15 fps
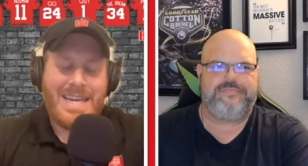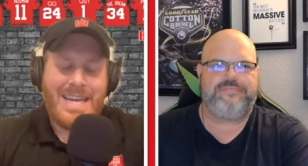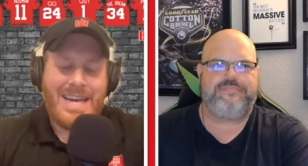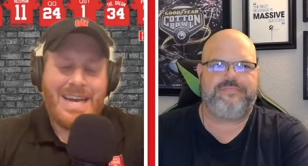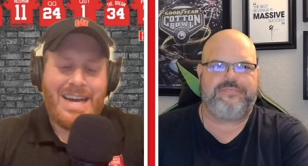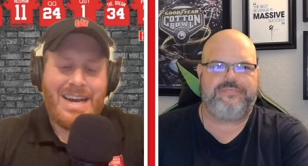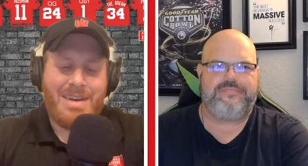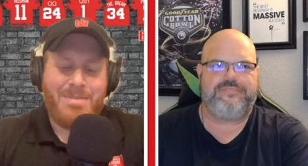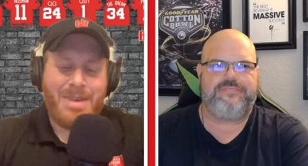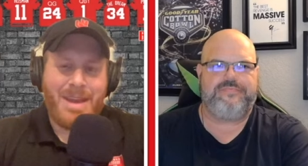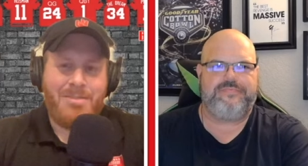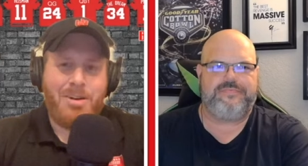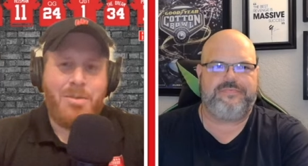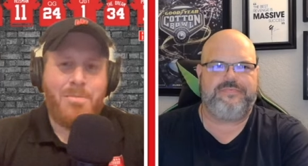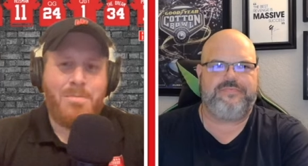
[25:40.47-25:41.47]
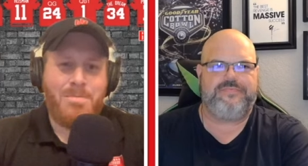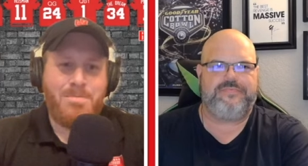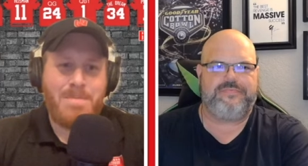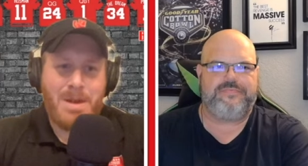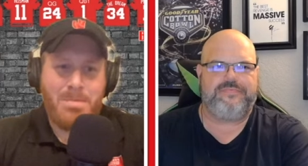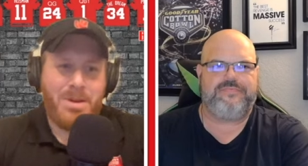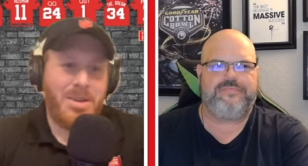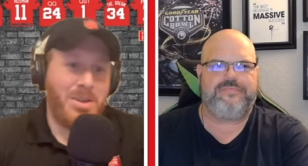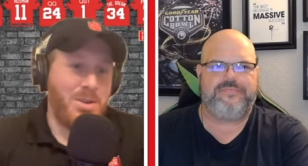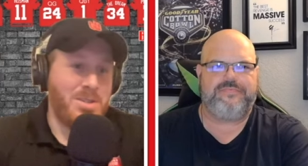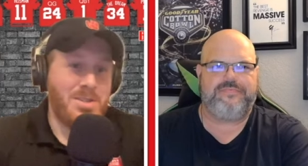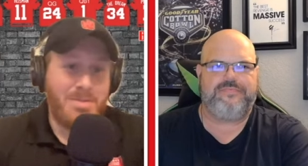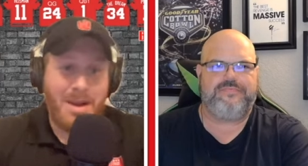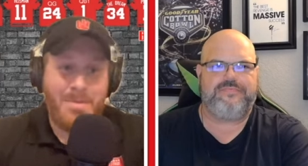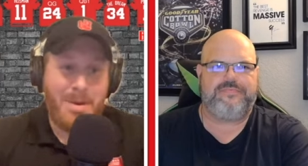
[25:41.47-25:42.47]
Speaker 1: And while people at
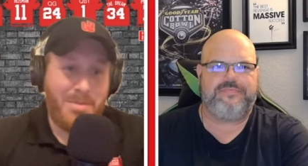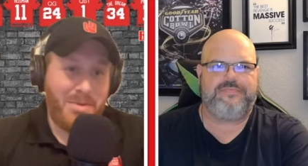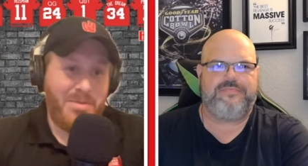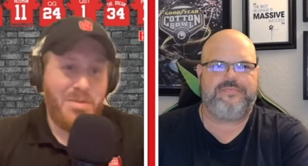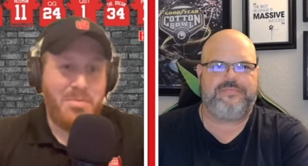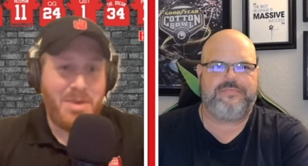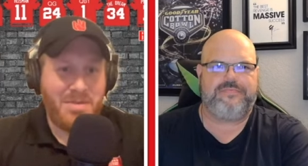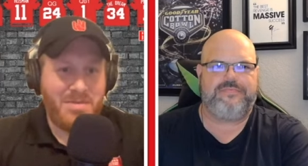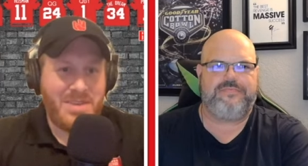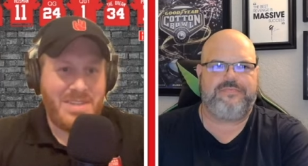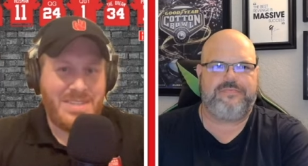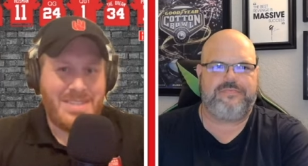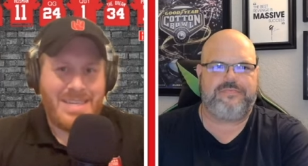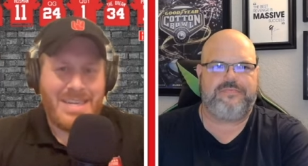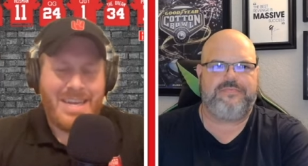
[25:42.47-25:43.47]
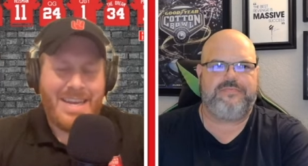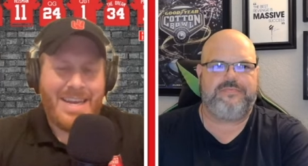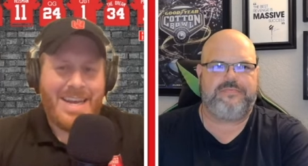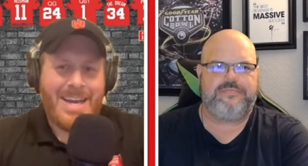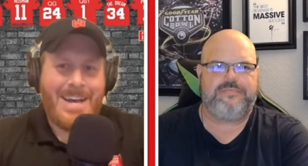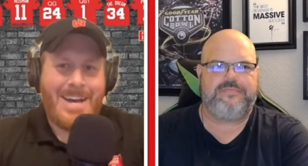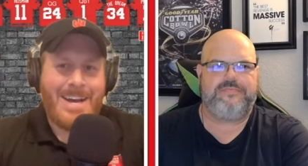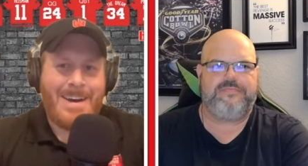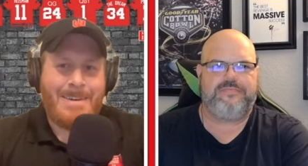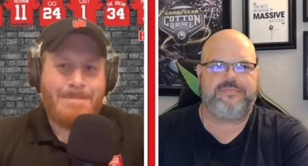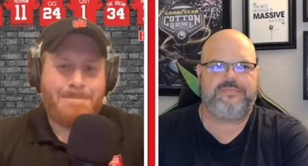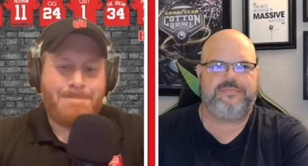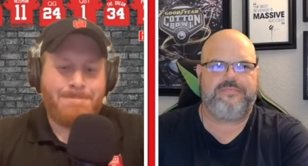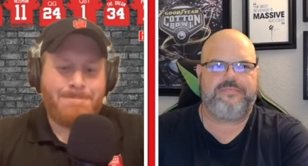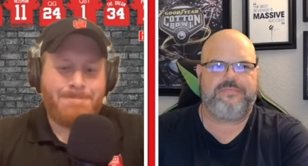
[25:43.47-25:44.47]
Houston might remember him from Memphis,
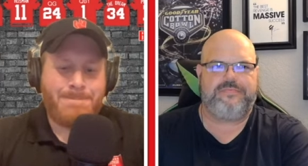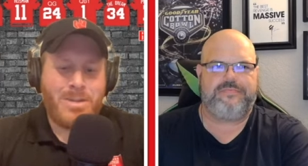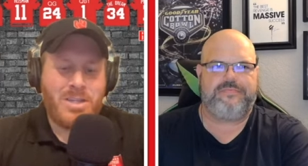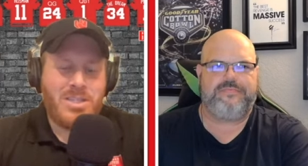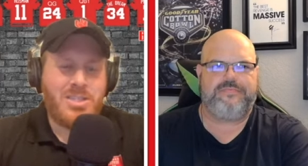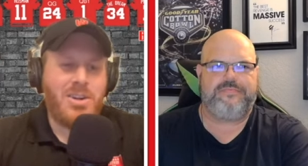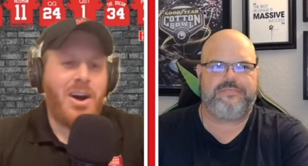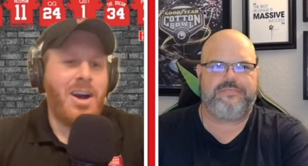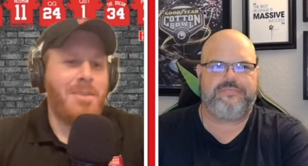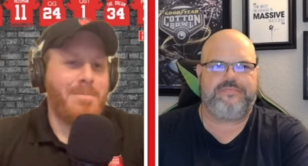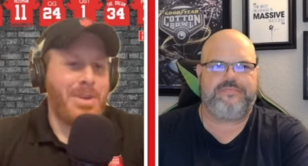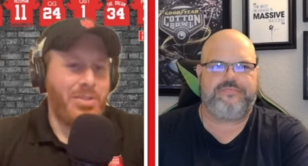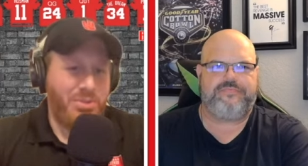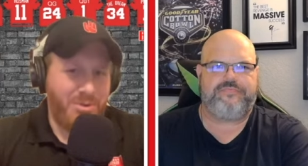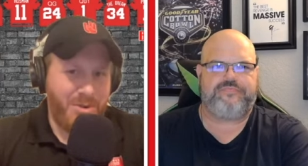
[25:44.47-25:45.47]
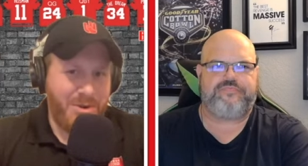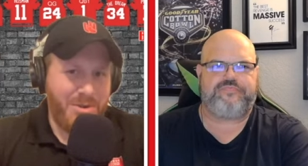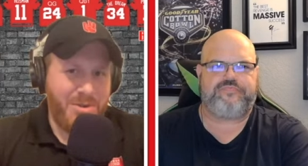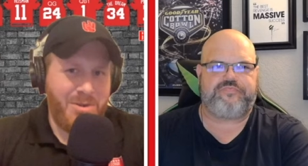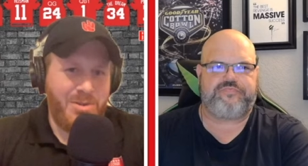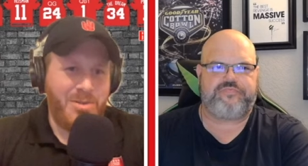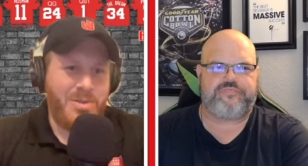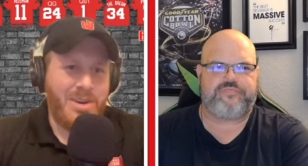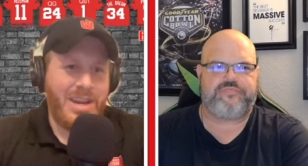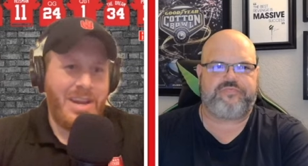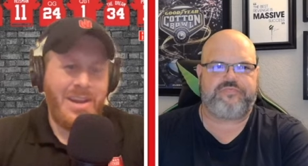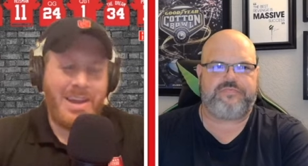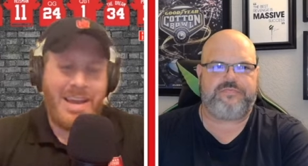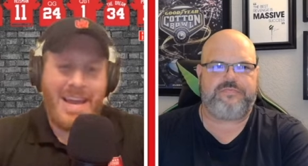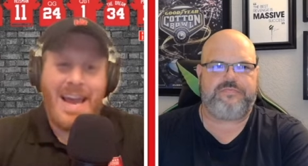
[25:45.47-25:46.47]
talk me through.
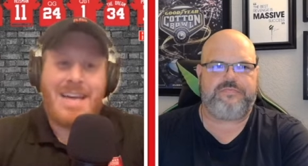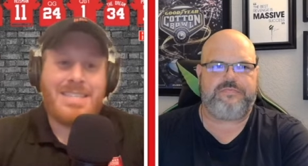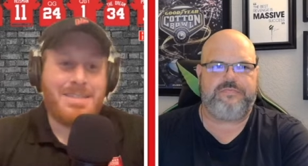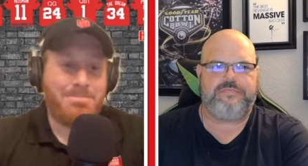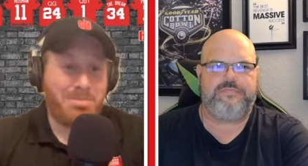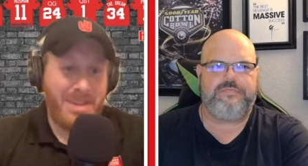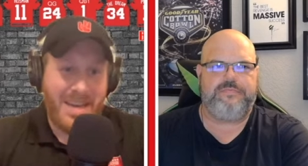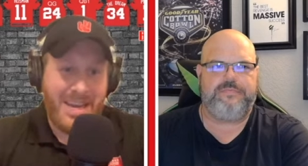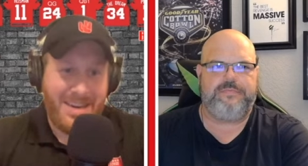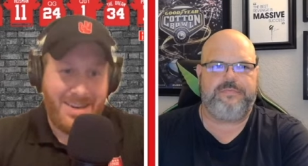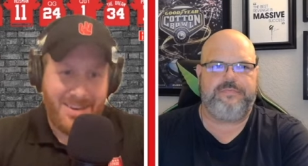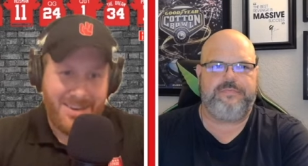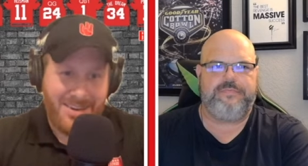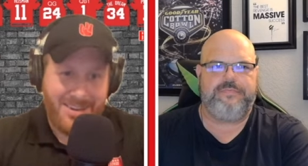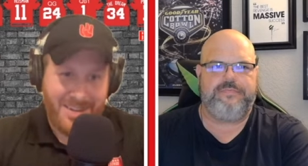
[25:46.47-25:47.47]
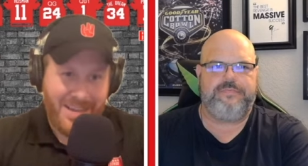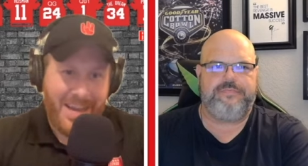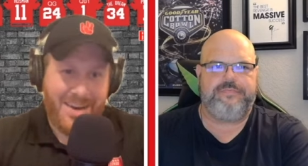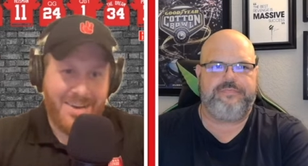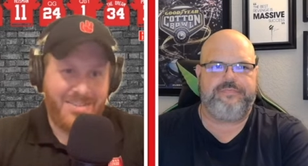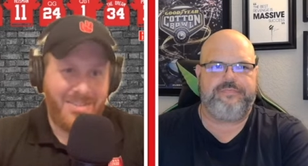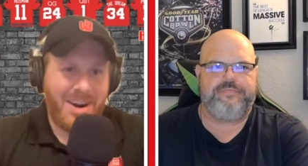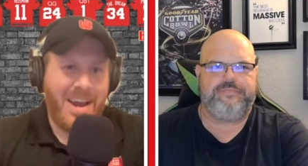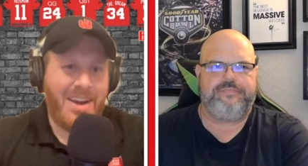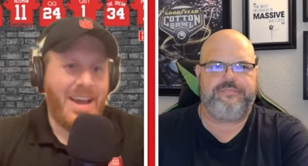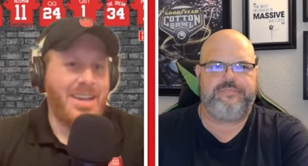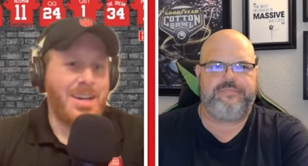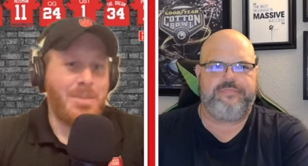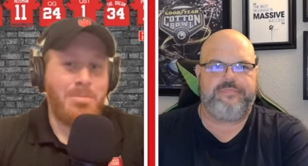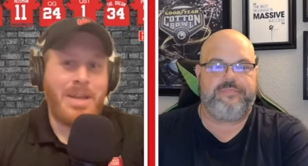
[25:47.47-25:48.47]
He hasn't played yet, right? He
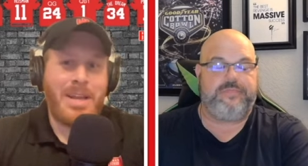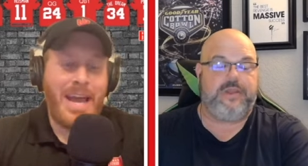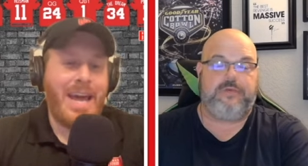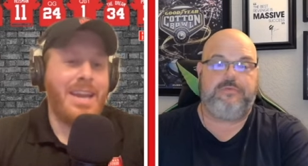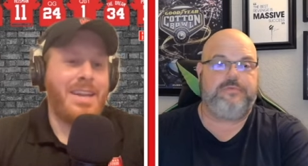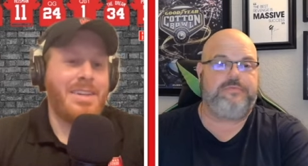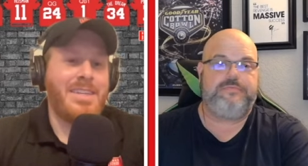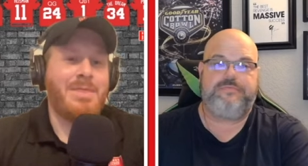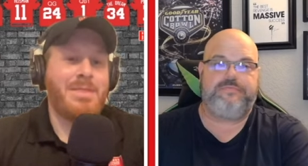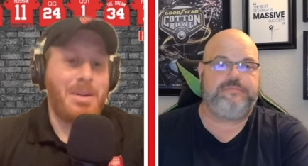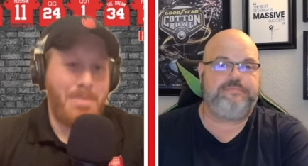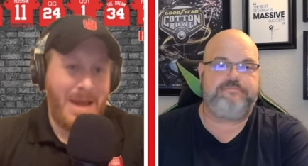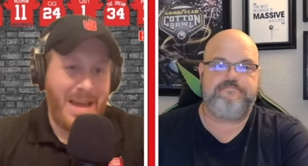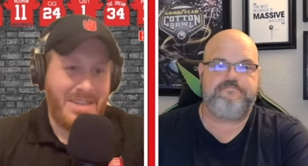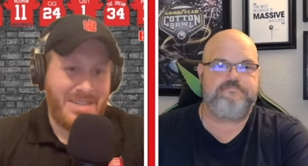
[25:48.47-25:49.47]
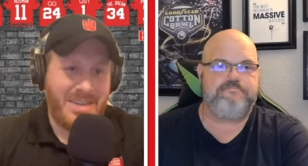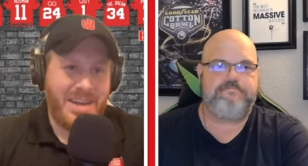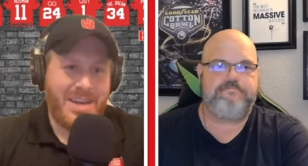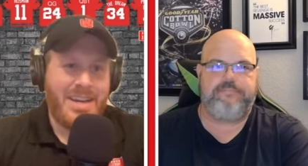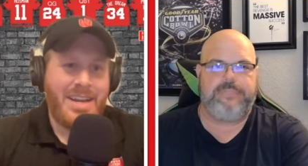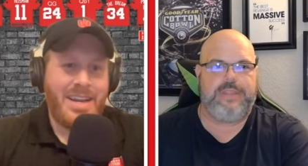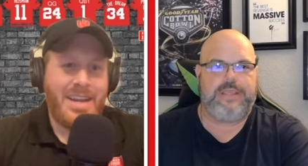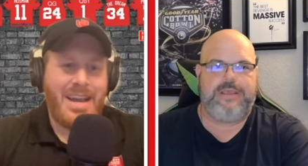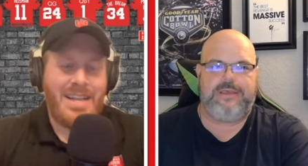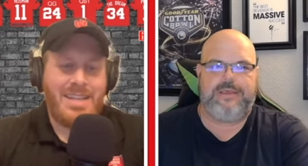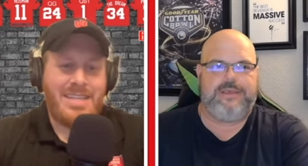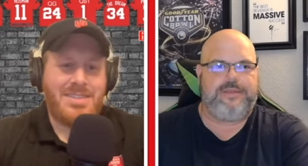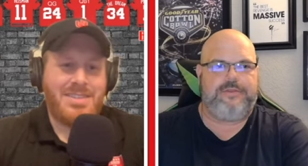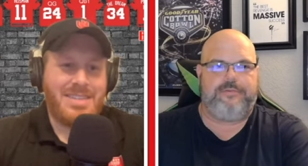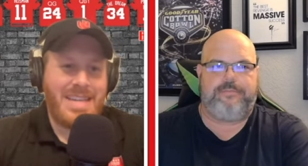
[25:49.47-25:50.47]
hadn't attempted a pass yet, at
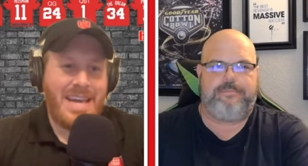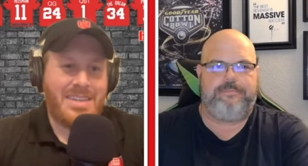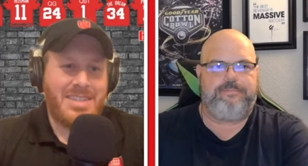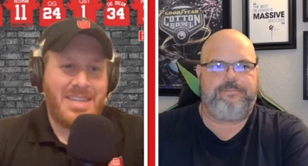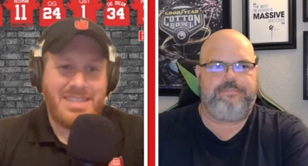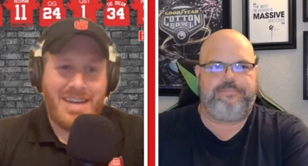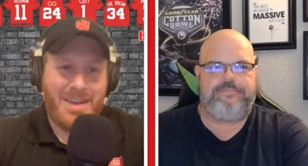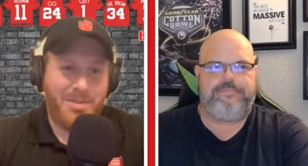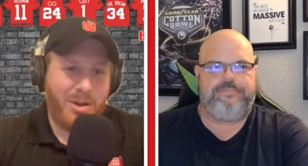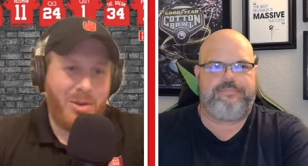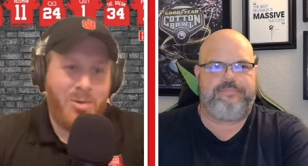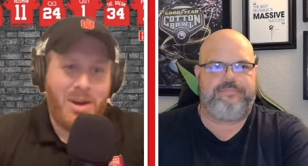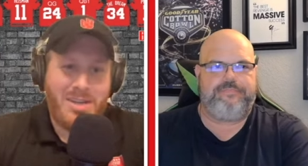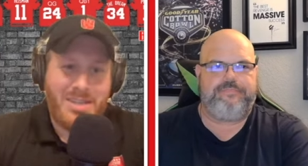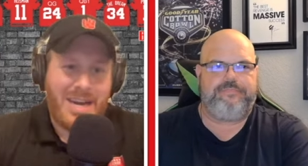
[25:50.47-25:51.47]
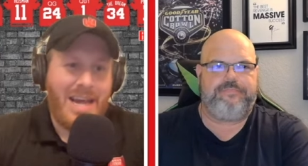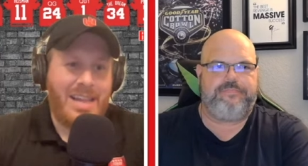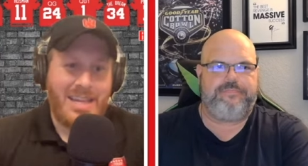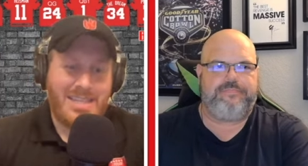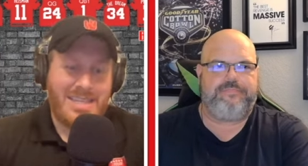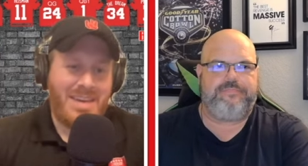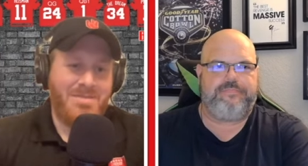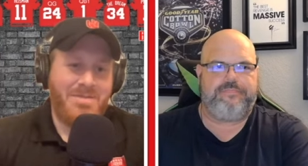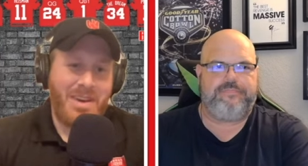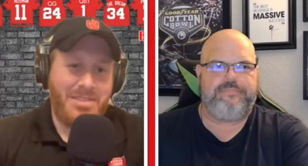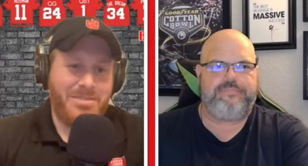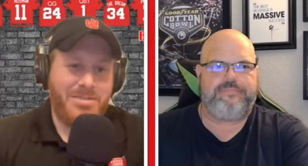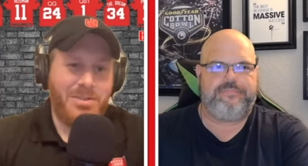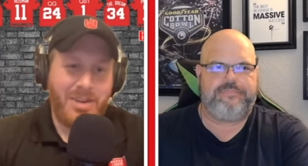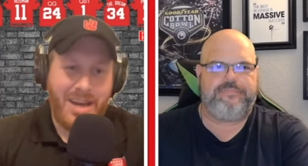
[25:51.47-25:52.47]
least on stat sheets. And I've only watched highlights. I haven't
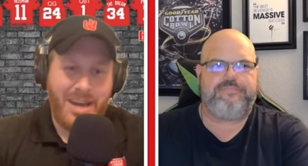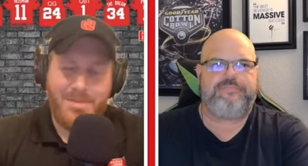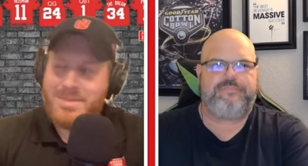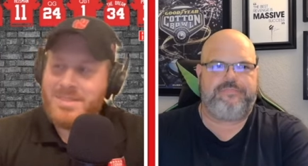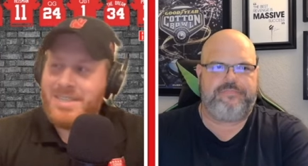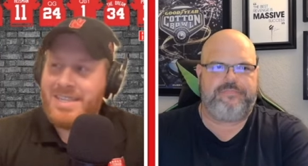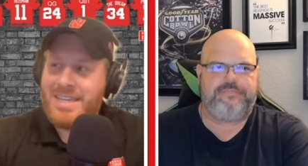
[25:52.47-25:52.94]
found full games.